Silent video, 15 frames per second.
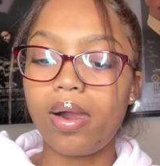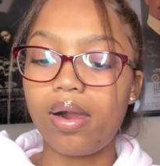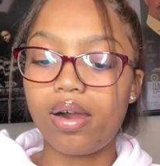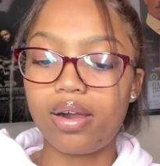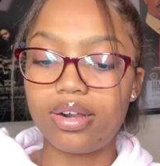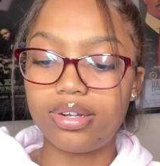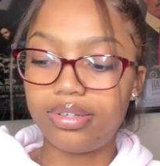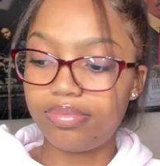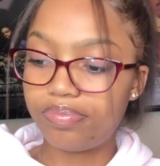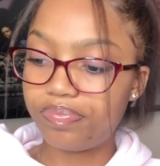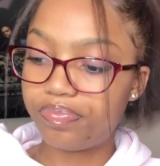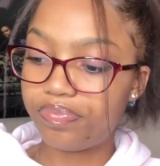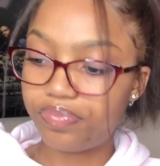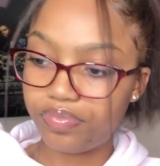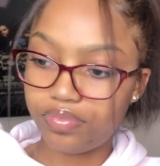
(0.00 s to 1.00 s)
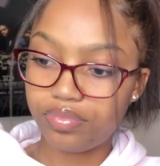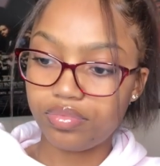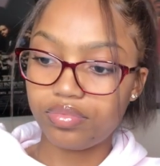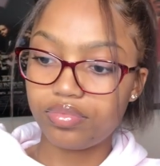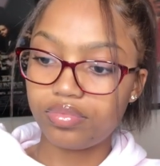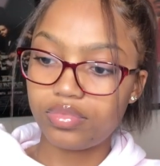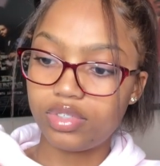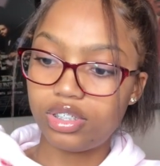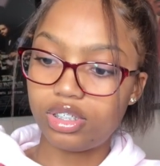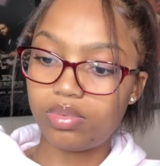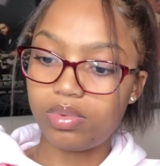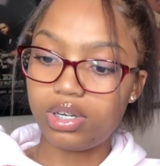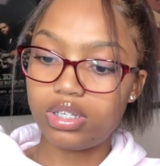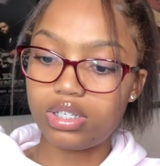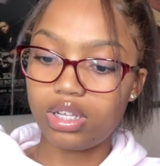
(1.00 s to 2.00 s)
All right, this is
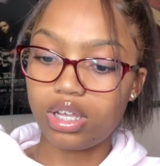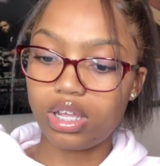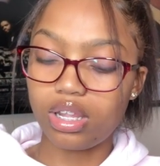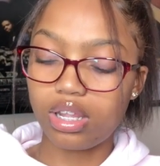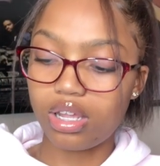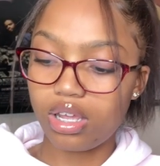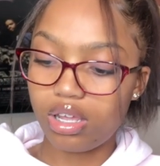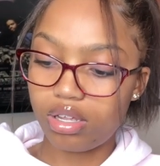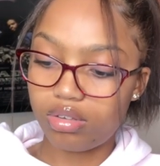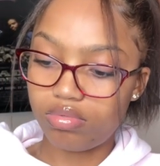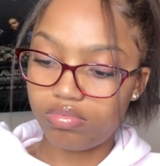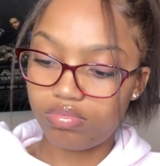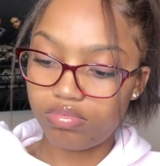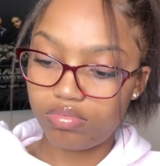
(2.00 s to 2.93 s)
what it's looking like. Ooh.